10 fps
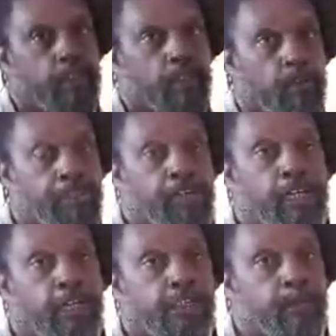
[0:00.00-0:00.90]
Your third
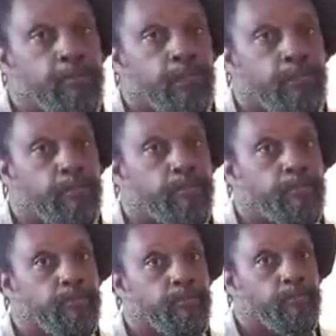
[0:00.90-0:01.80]
example.
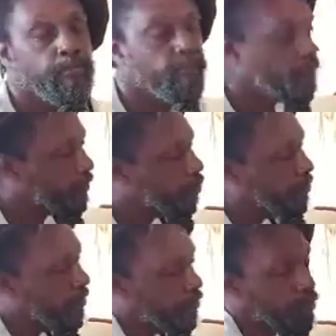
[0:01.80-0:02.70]
Don't
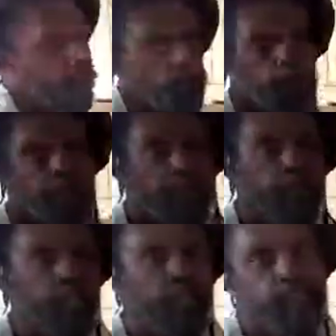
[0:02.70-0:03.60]
mind it going down here a little bit.